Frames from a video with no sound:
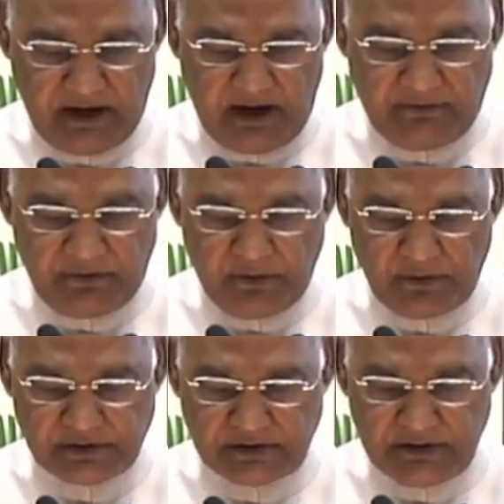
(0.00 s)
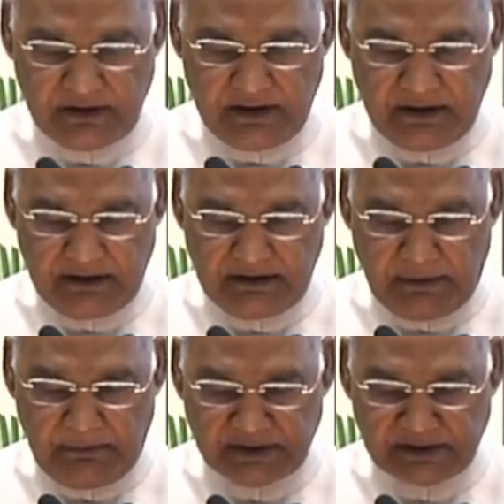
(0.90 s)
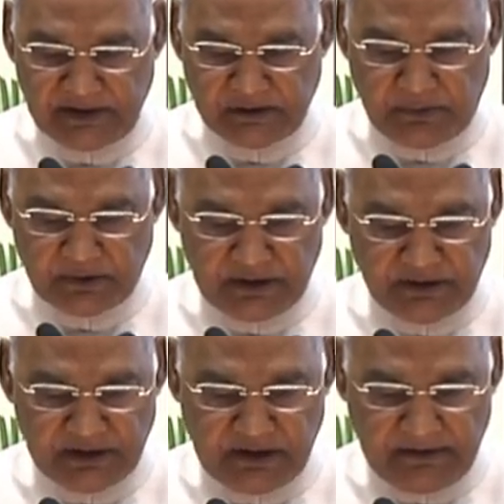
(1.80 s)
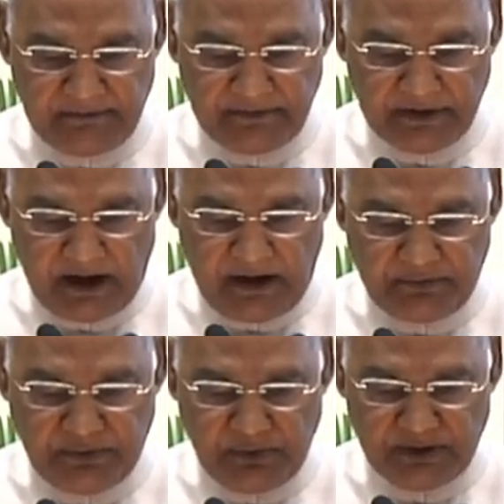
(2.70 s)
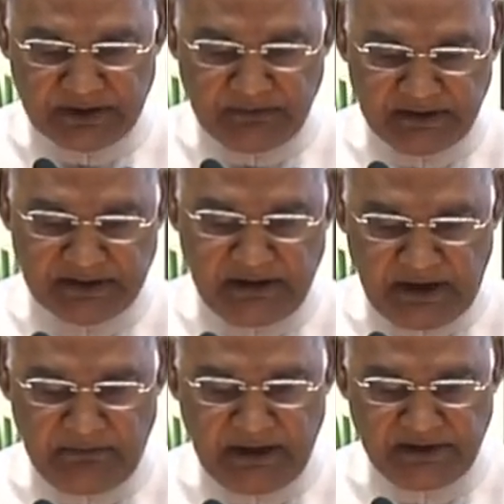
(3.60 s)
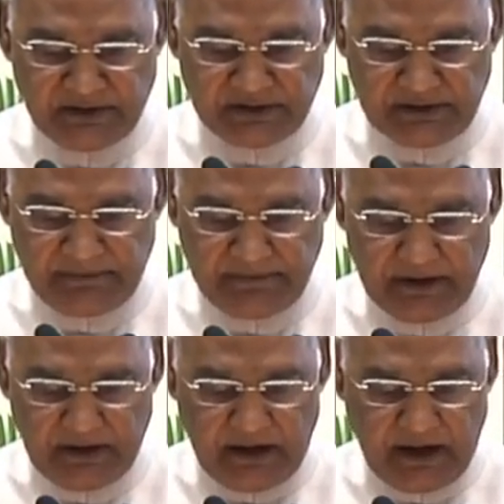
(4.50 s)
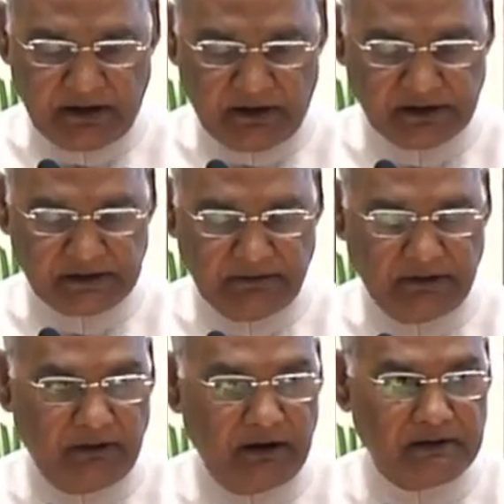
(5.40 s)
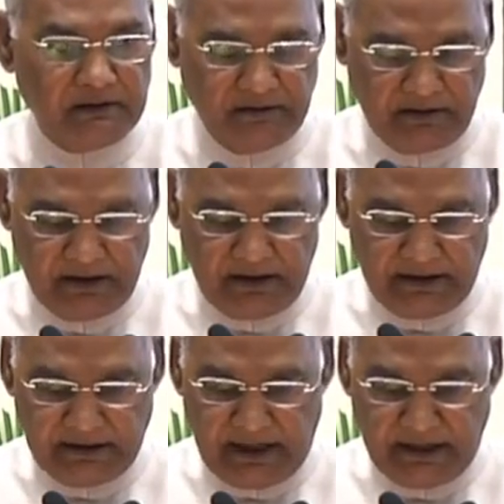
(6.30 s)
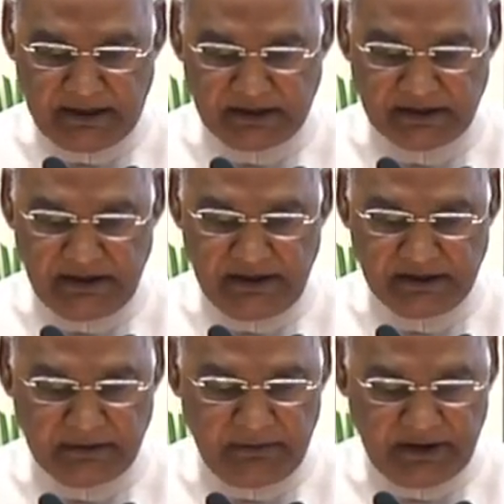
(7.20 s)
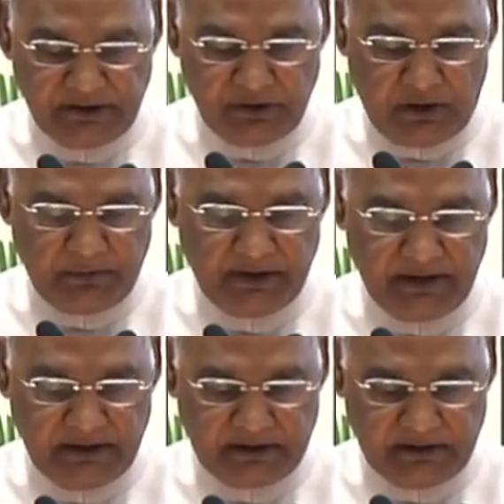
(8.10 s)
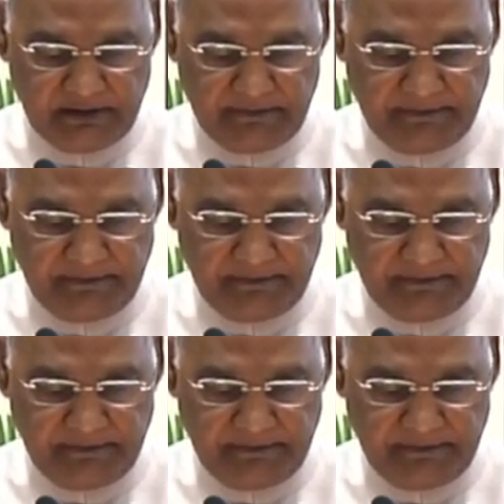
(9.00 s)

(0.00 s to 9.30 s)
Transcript: Of course, the business potential of tourism is immense. Across our world, the industry is a big job creator,